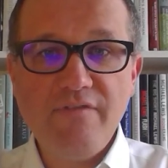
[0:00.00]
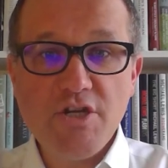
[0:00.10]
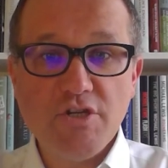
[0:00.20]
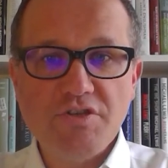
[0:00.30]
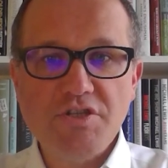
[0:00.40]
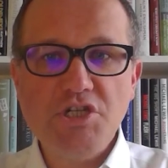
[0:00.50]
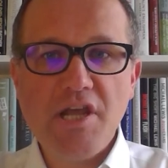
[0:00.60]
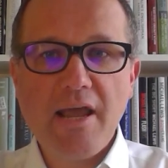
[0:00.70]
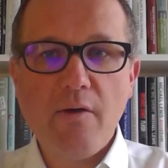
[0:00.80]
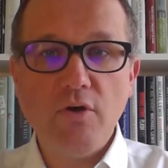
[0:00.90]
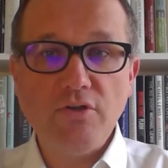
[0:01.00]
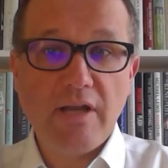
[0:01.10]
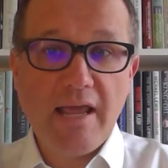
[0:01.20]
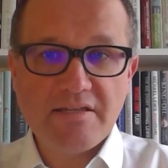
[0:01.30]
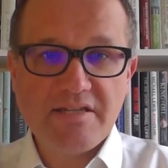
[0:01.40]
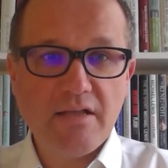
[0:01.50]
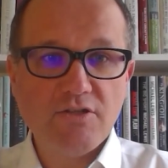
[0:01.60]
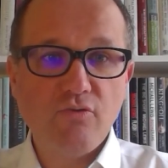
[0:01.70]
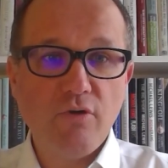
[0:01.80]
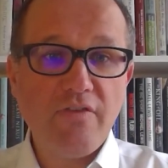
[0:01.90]
divisions to check out underlying
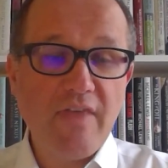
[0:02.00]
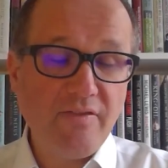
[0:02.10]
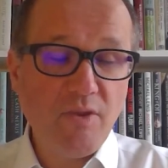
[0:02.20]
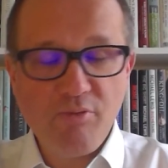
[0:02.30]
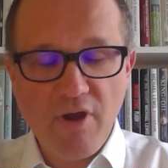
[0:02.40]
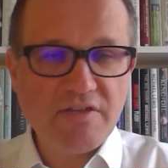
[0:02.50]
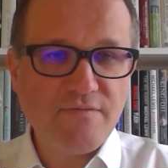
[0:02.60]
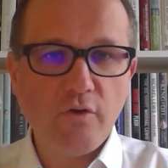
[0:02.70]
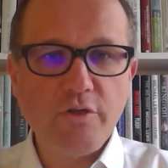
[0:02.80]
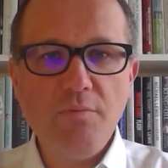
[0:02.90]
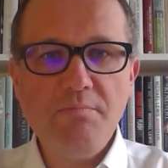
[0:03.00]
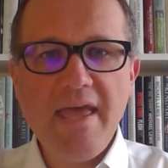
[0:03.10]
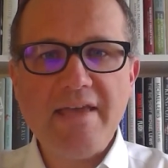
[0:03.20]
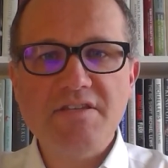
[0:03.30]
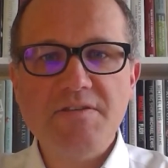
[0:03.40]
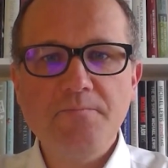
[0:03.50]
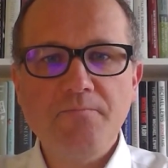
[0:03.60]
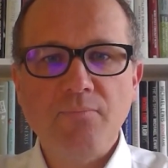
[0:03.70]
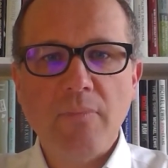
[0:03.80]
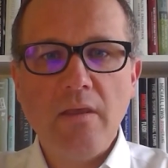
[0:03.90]
sales growth and the price-volume mix.
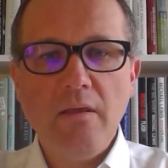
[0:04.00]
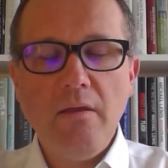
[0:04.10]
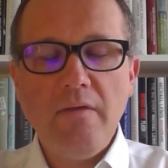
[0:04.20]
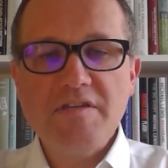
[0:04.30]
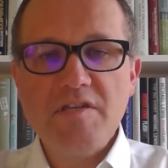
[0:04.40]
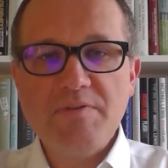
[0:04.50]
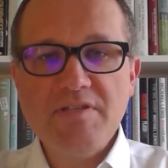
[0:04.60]
This is